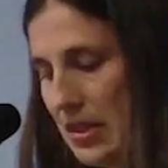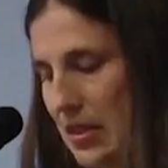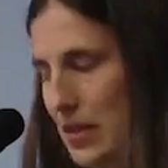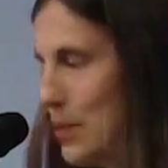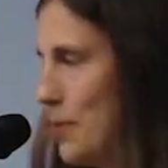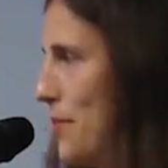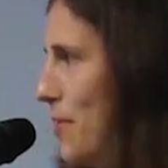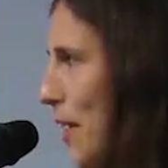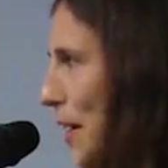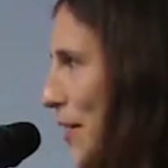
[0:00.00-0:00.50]

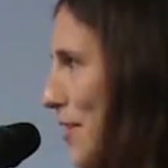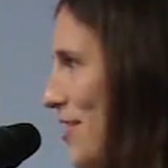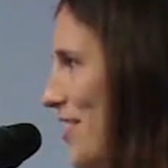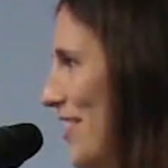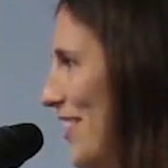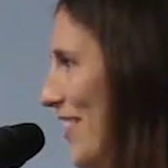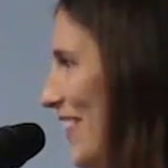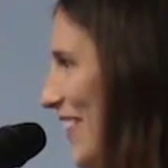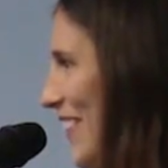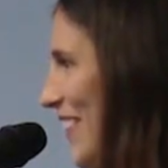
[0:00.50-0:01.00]

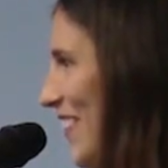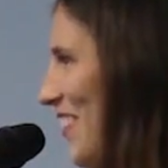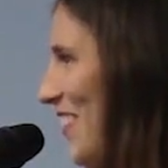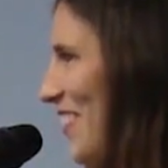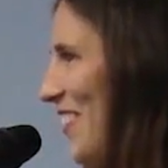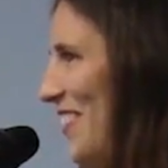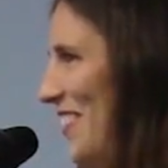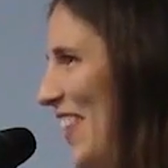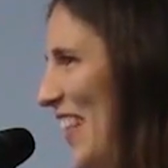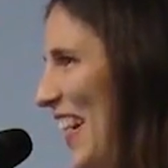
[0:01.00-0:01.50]
2000?
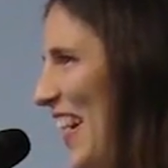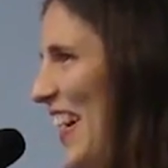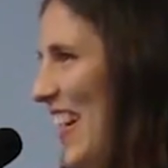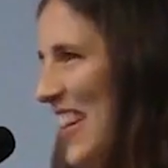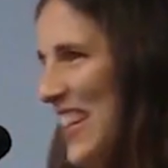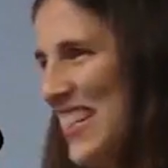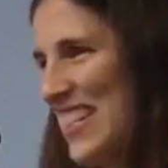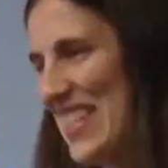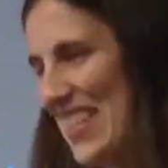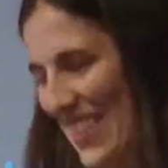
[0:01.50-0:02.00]
Oh my
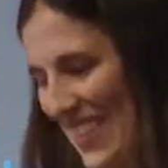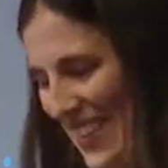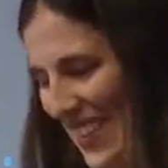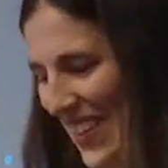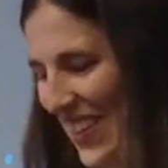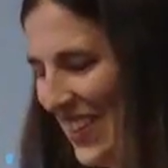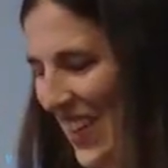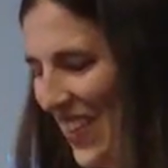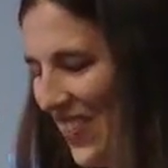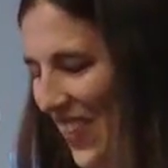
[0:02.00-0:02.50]
gosh, a
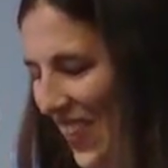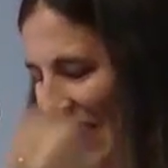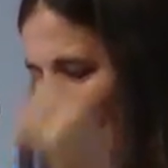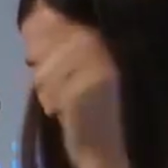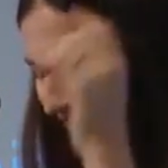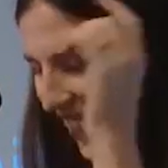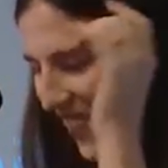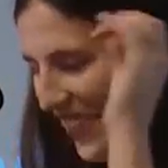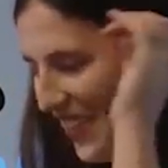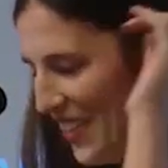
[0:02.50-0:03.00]
long time
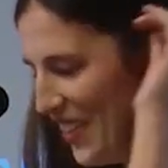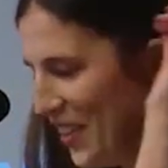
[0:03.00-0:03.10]
ago.